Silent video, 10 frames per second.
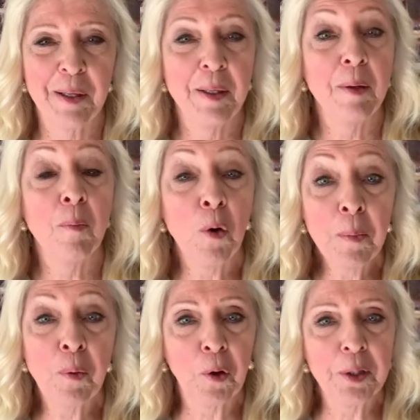More
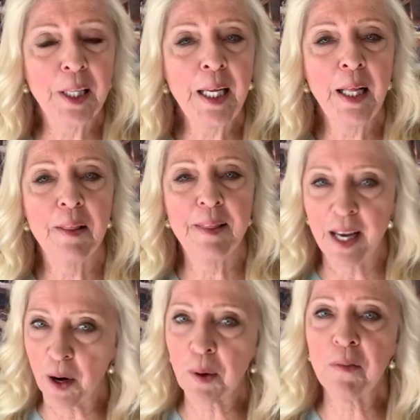importantly, they
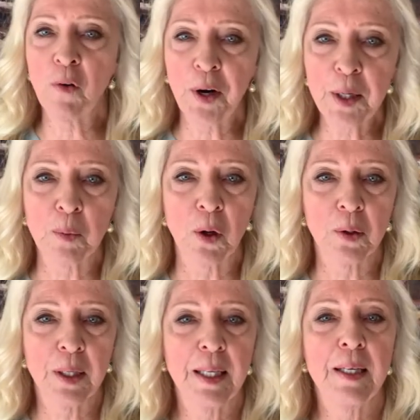are avoidable.
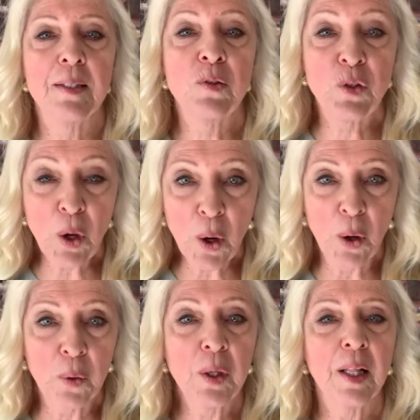
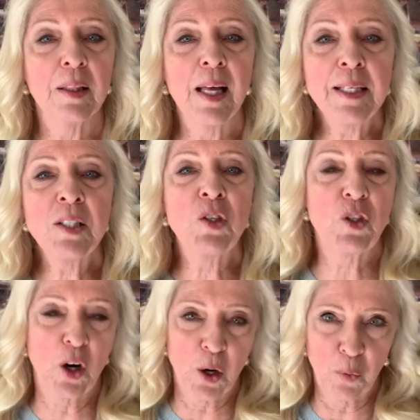So let's
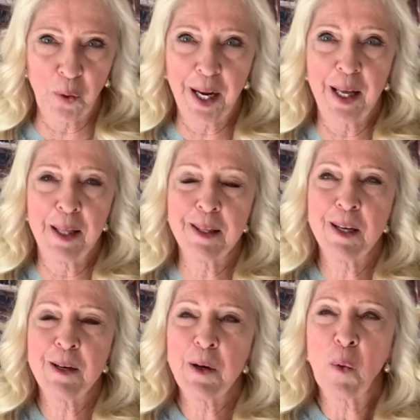start with,
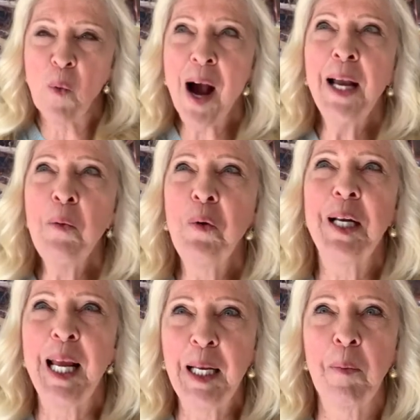why would
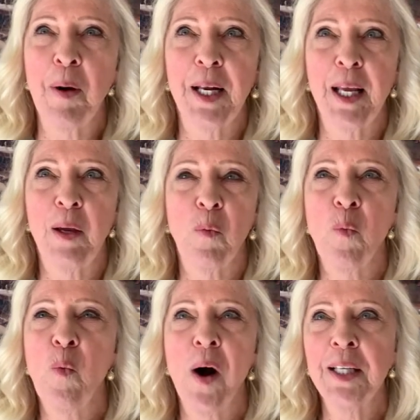anybody
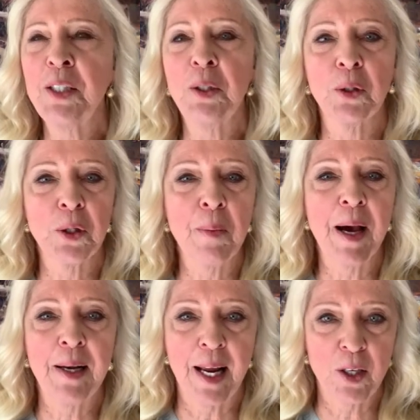want to learn
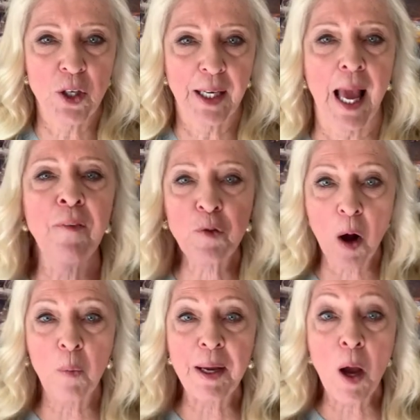about aging? After
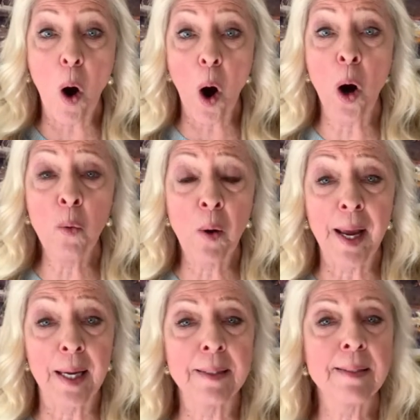all, we
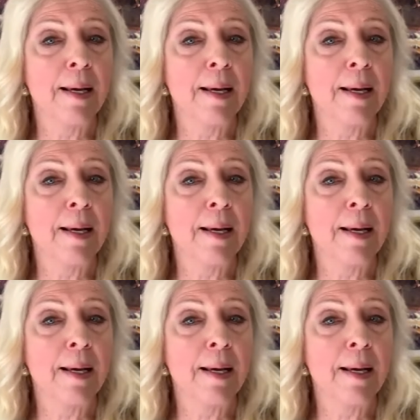always